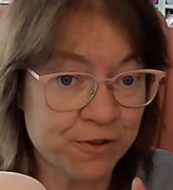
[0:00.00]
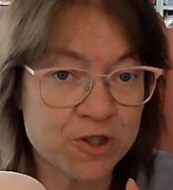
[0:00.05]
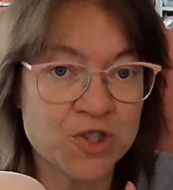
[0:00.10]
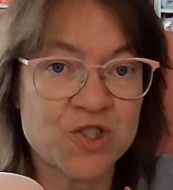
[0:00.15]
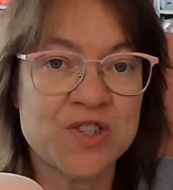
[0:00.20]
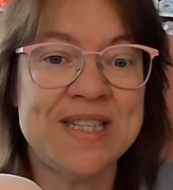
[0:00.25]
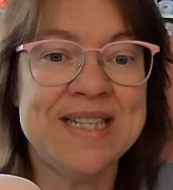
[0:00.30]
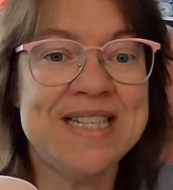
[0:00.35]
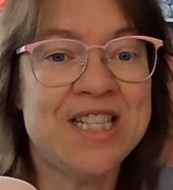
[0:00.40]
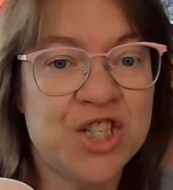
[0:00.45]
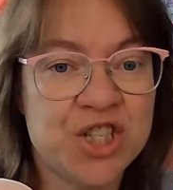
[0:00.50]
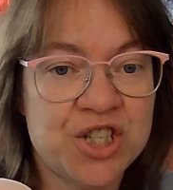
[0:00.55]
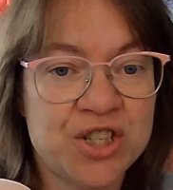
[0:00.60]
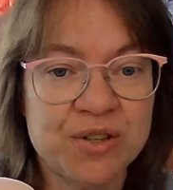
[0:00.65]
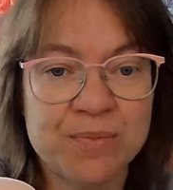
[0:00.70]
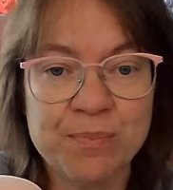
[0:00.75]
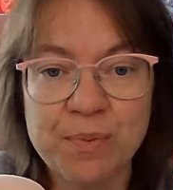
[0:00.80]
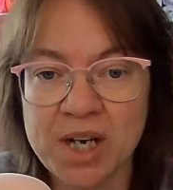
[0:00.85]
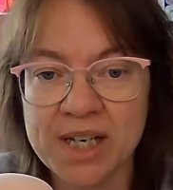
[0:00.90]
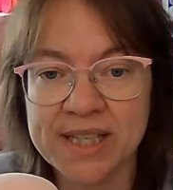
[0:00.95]
this year
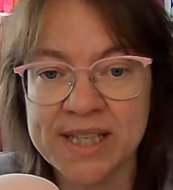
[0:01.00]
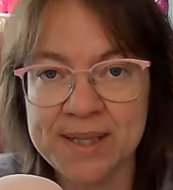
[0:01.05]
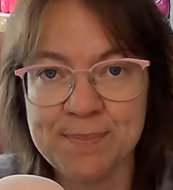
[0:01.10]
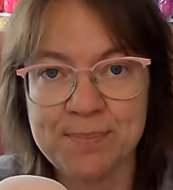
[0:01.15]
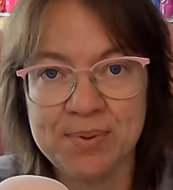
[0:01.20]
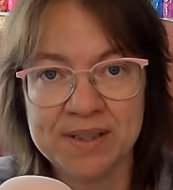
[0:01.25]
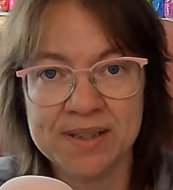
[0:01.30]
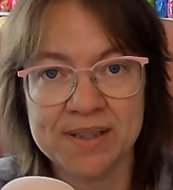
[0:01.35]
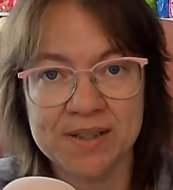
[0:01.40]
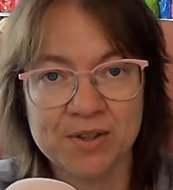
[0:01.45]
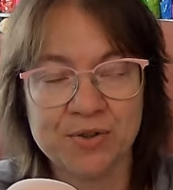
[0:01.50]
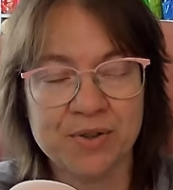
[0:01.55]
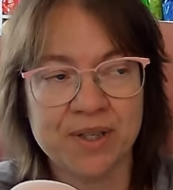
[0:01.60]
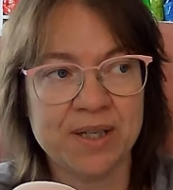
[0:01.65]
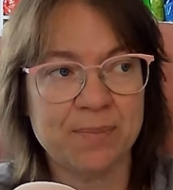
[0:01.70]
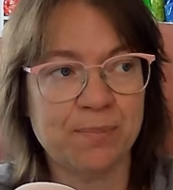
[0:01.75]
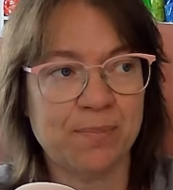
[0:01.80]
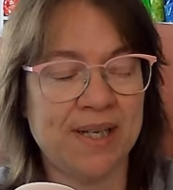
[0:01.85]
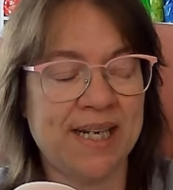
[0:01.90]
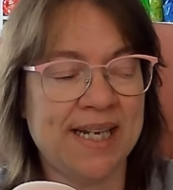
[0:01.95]
Boggy Creek
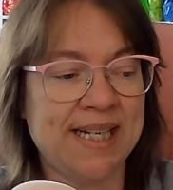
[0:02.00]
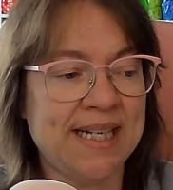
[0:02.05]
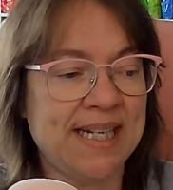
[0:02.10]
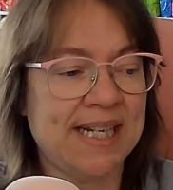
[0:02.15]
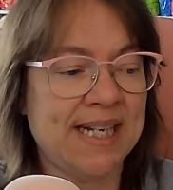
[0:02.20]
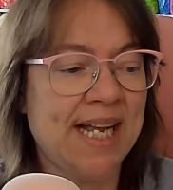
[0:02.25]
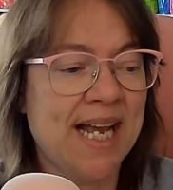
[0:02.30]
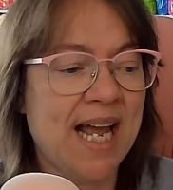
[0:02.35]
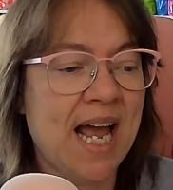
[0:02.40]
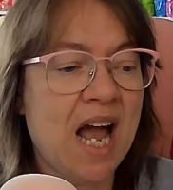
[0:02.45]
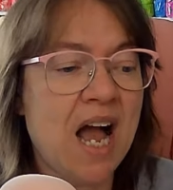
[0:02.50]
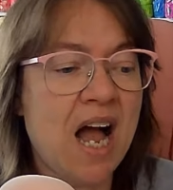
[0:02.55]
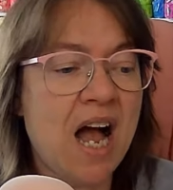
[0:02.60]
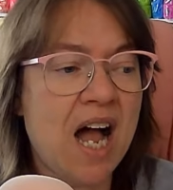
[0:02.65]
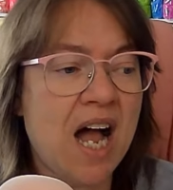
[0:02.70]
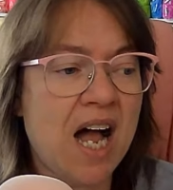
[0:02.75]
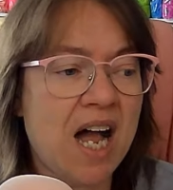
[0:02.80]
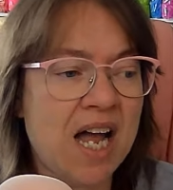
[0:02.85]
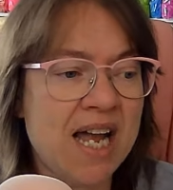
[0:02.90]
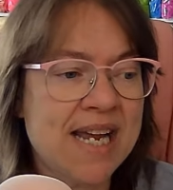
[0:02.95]
blanket,
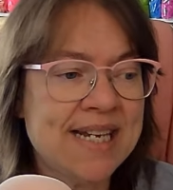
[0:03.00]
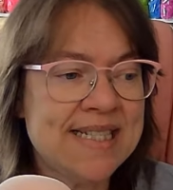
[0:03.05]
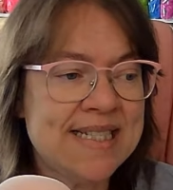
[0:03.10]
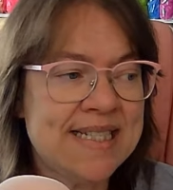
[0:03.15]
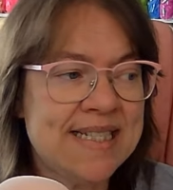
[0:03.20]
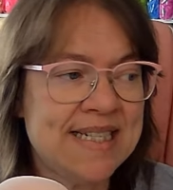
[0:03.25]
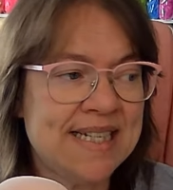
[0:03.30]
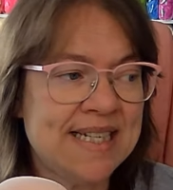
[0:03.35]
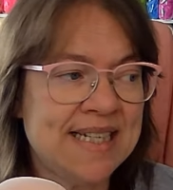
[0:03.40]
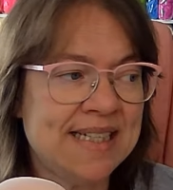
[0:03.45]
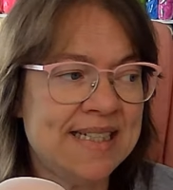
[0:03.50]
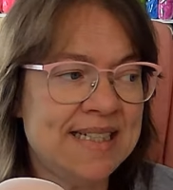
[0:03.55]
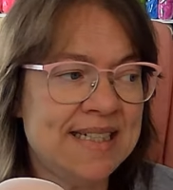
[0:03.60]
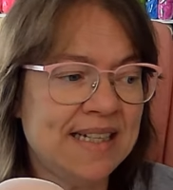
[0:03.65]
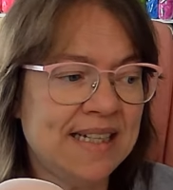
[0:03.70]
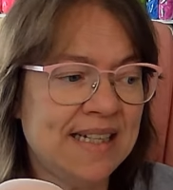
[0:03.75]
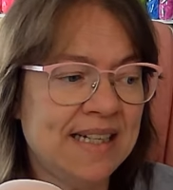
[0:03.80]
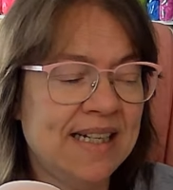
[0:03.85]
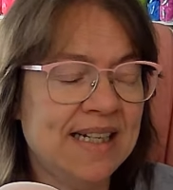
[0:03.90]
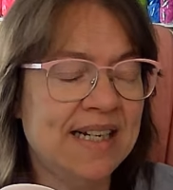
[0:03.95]
I did
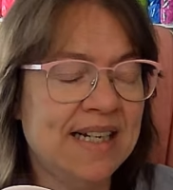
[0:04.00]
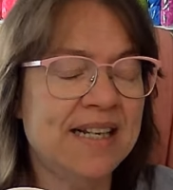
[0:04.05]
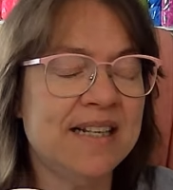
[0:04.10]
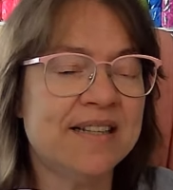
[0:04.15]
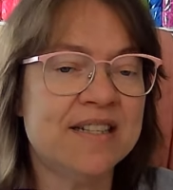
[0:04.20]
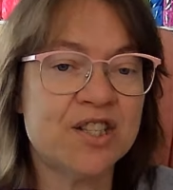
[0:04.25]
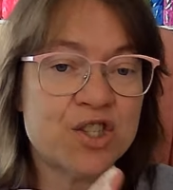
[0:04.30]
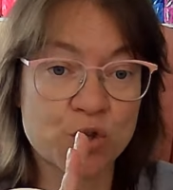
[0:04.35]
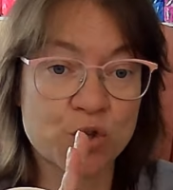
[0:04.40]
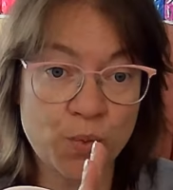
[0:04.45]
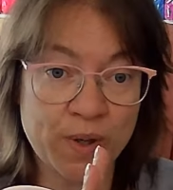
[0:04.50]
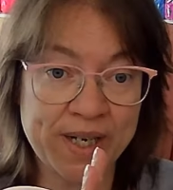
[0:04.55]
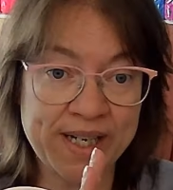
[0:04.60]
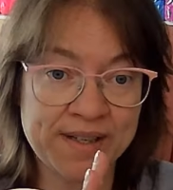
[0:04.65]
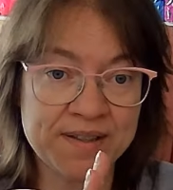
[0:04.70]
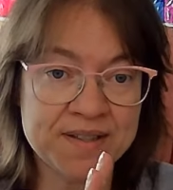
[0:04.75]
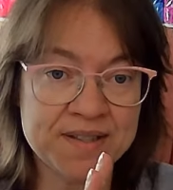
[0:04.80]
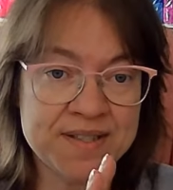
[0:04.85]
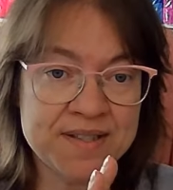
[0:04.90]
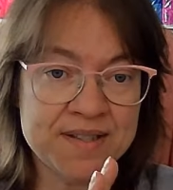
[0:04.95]
the
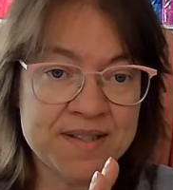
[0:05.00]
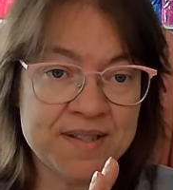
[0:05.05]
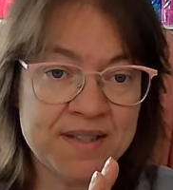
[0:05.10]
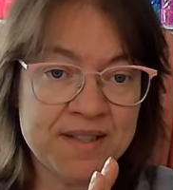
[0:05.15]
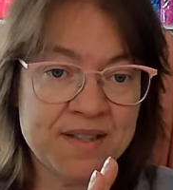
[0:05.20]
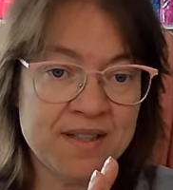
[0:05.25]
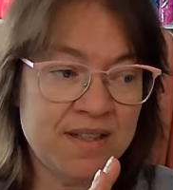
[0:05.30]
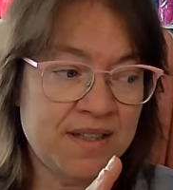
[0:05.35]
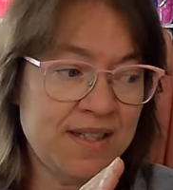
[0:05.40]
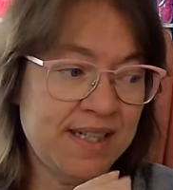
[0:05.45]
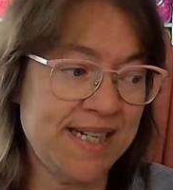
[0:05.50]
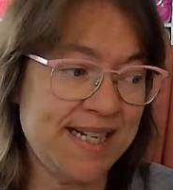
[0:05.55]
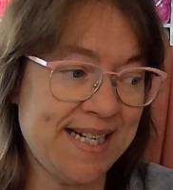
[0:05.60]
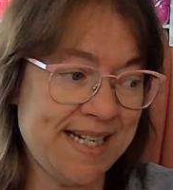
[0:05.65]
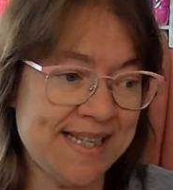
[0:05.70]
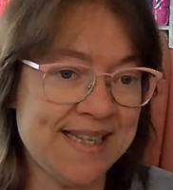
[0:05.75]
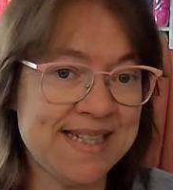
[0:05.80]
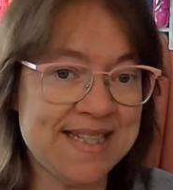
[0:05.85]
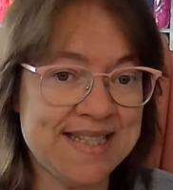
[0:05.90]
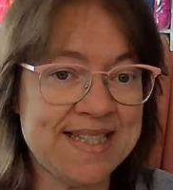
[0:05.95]
squares
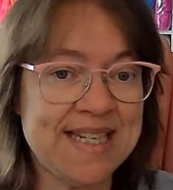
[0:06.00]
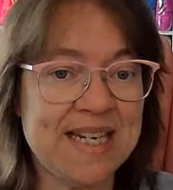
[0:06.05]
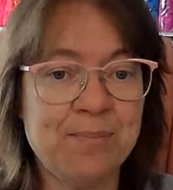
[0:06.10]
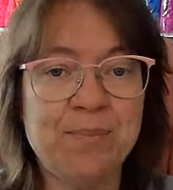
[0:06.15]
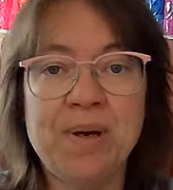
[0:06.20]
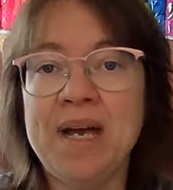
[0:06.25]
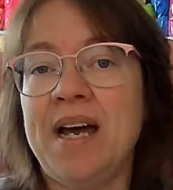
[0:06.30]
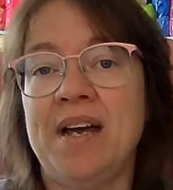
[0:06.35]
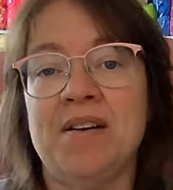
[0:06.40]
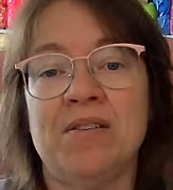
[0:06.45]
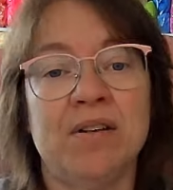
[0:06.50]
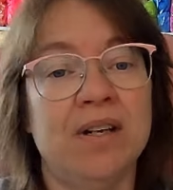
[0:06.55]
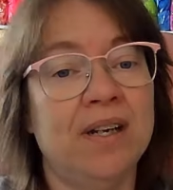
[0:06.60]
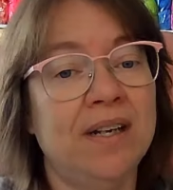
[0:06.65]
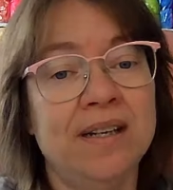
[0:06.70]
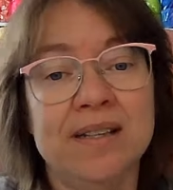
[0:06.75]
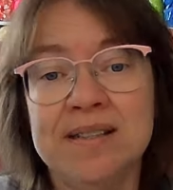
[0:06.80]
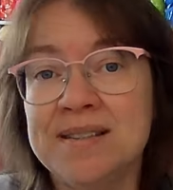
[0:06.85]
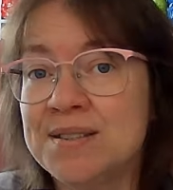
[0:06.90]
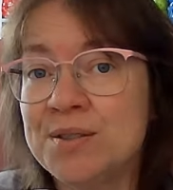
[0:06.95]
in the same pattern.
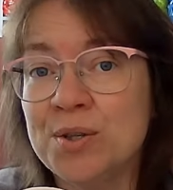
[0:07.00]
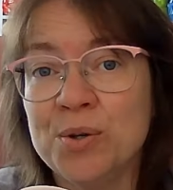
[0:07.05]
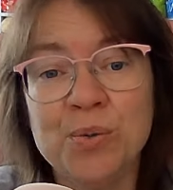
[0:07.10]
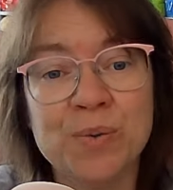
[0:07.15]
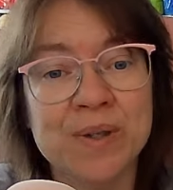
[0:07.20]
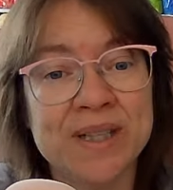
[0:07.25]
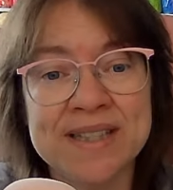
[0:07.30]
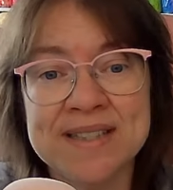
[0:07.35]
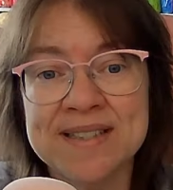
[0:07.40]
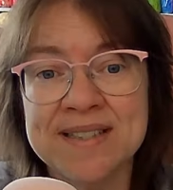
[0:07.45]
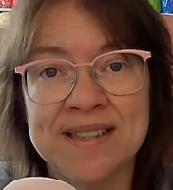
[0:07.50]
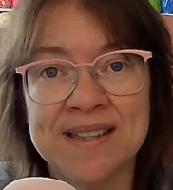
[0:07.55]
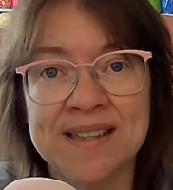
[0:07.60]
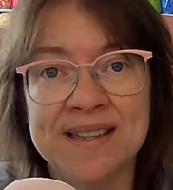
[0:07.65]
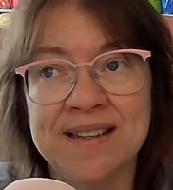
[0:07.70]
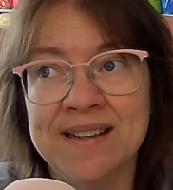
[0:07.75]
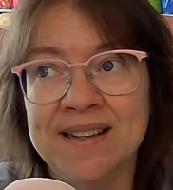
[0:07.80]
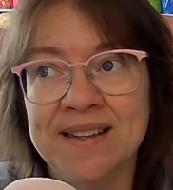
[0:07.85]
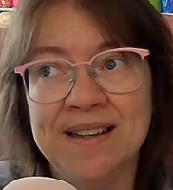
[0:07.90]
It's so easy.